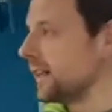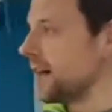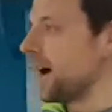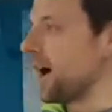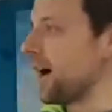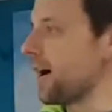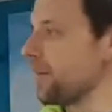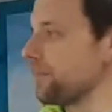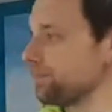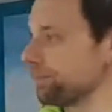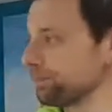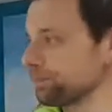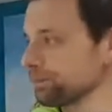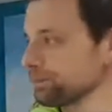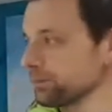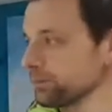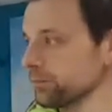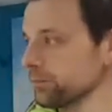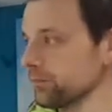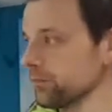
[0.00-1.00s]

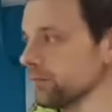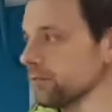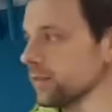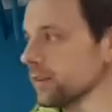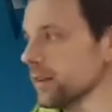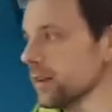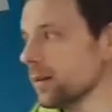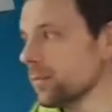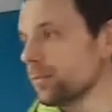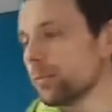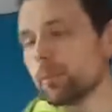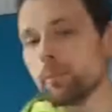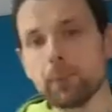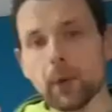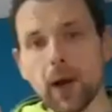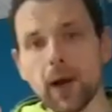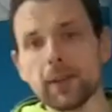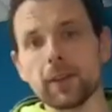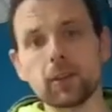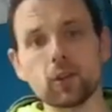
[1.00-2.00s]

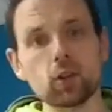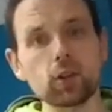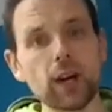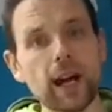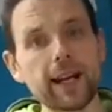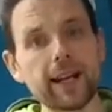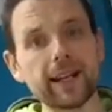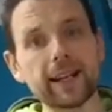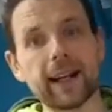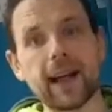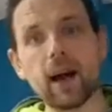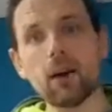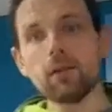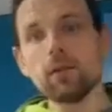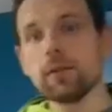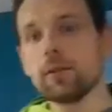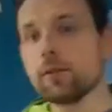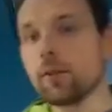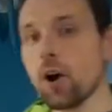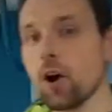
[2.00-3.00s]
But the training
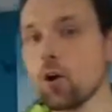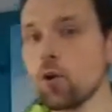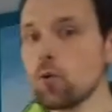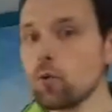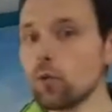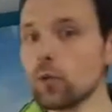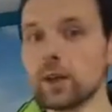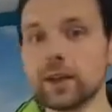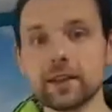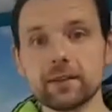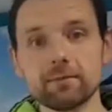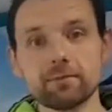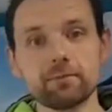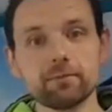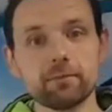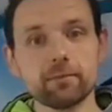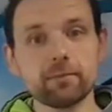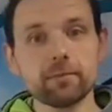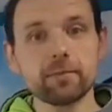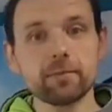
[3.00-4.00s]
now, though we
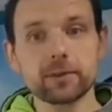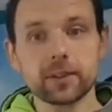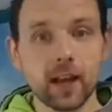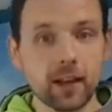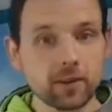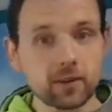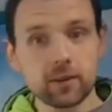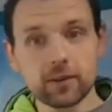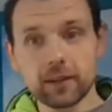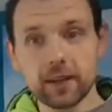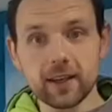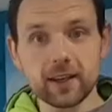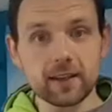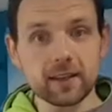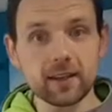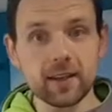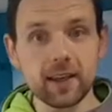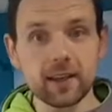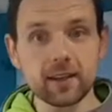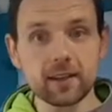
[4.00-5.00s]
touch on
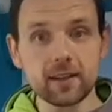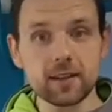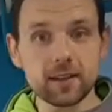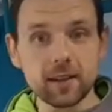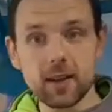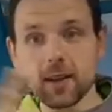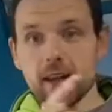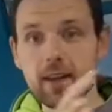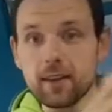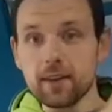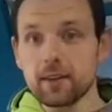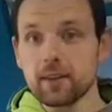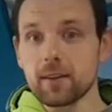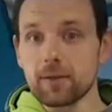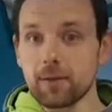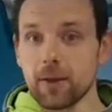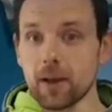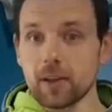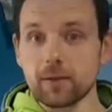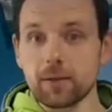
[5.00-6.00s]
these things in the
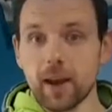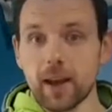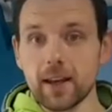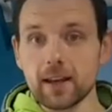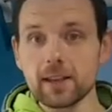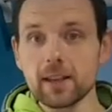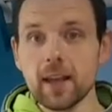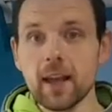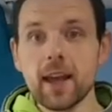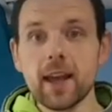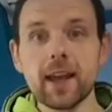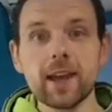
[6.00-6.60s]
first phase,